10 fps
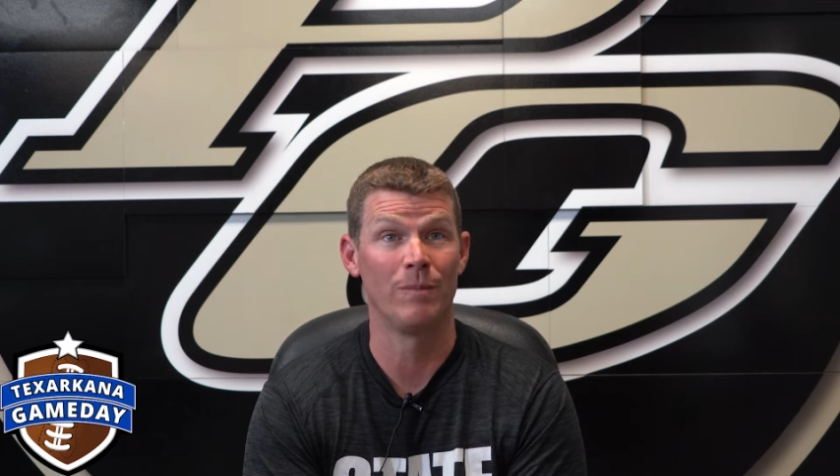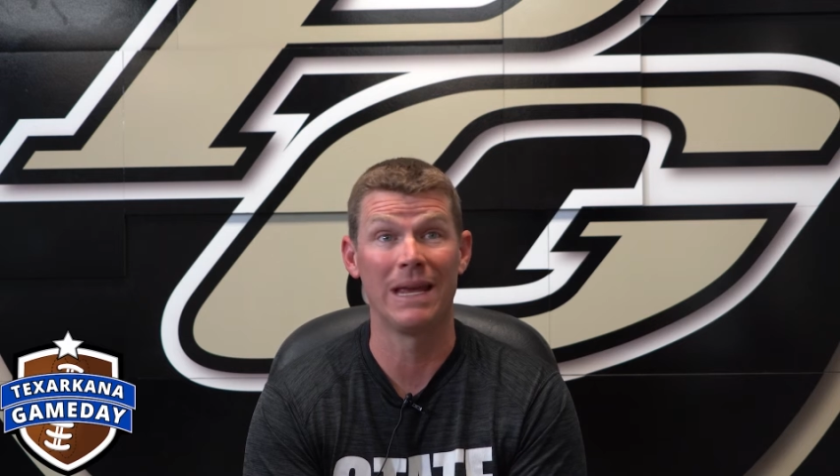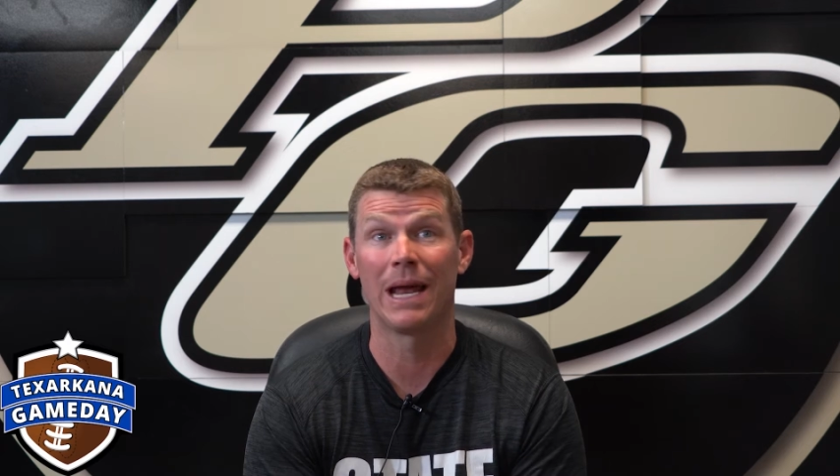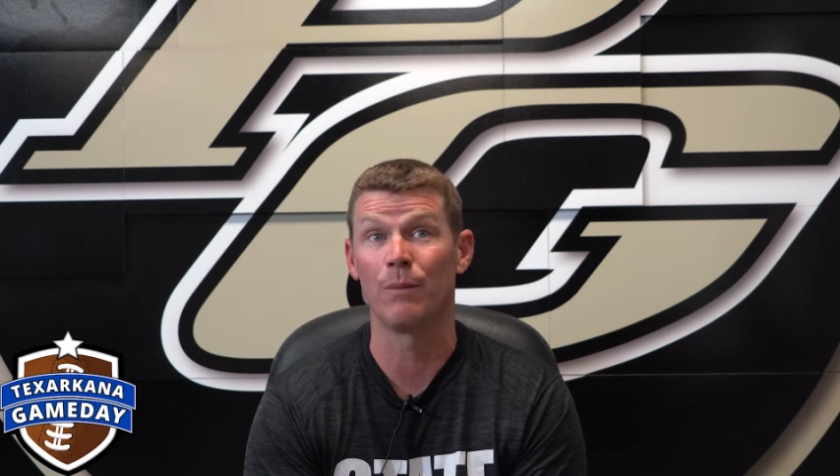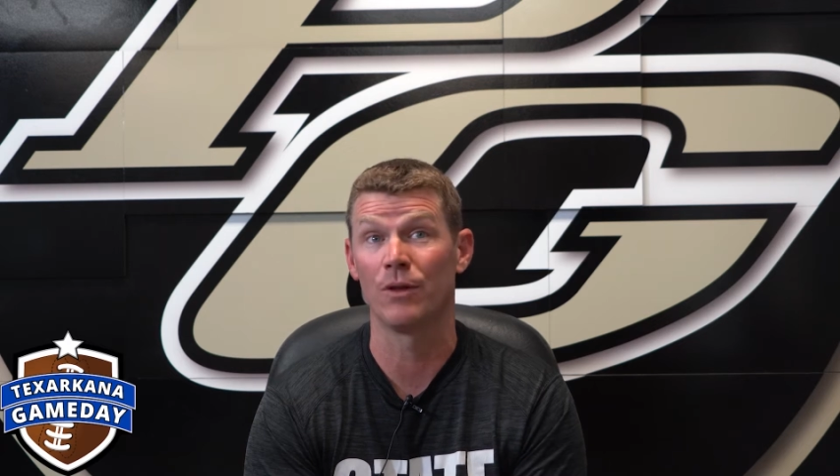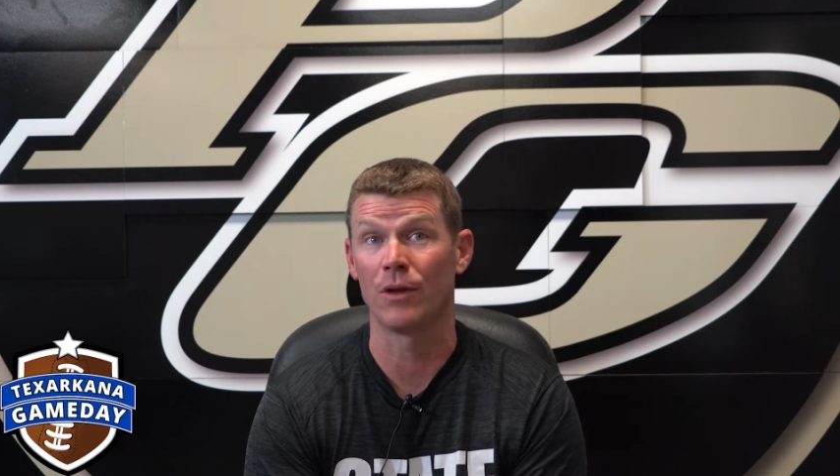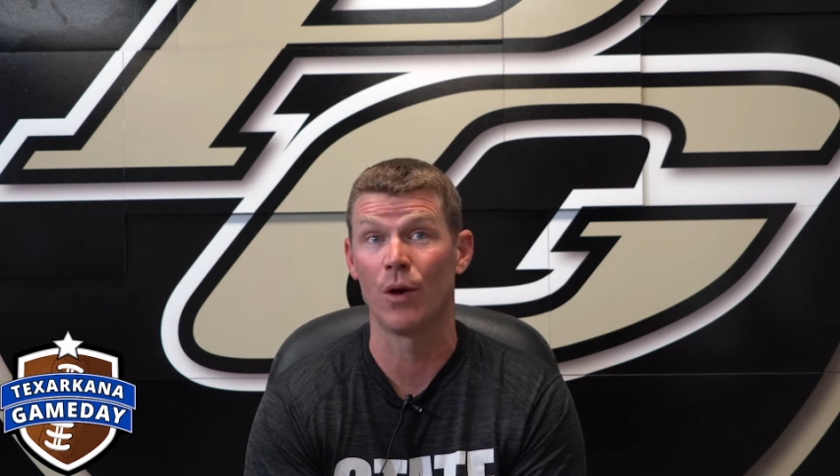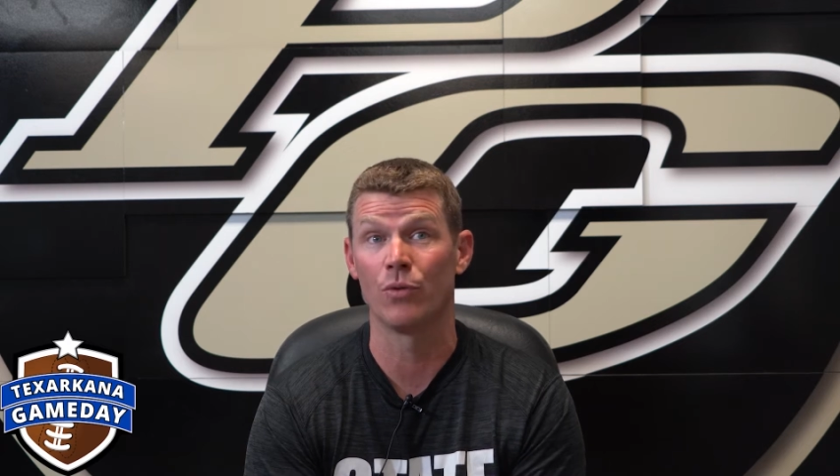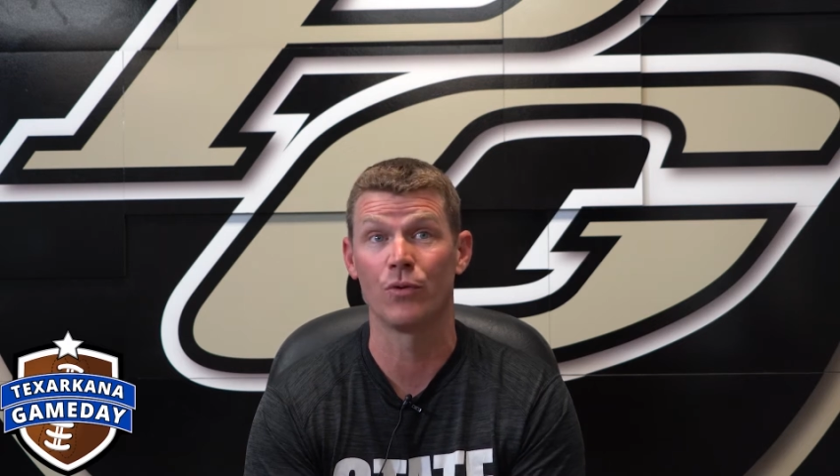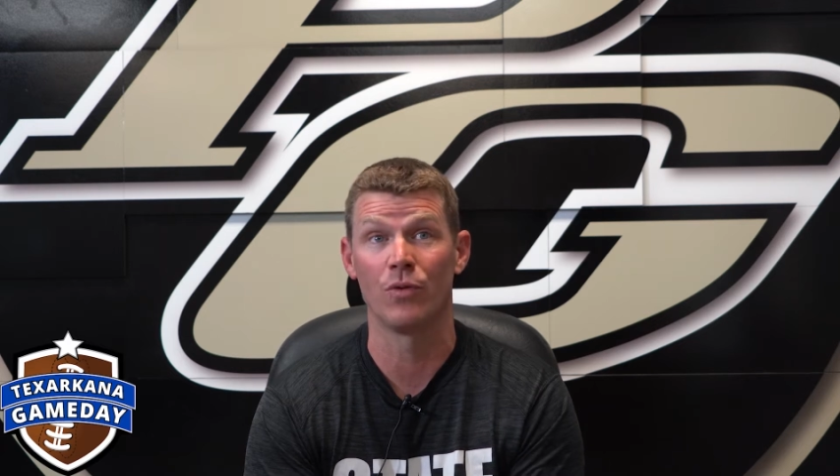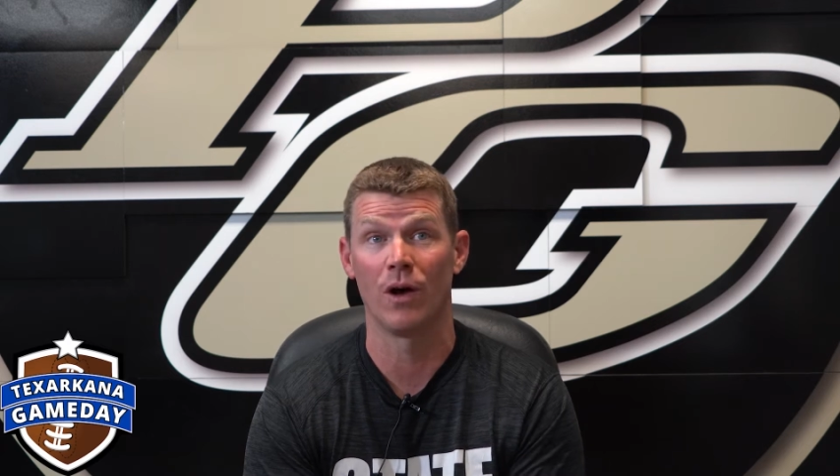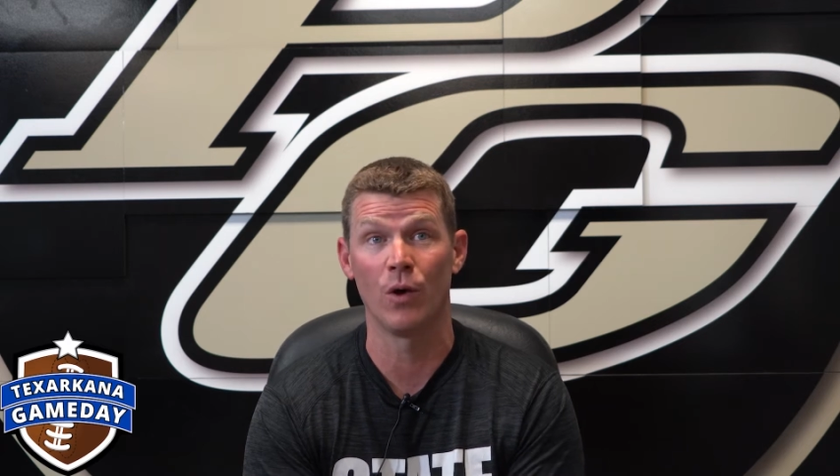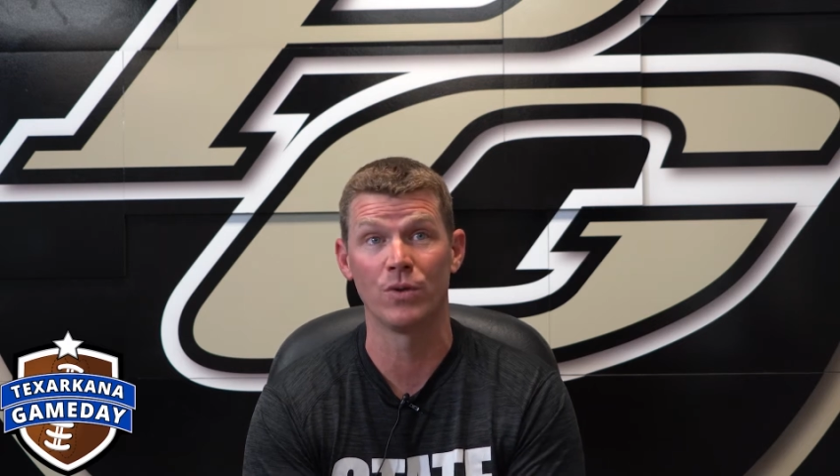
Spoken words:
being able to go through the whole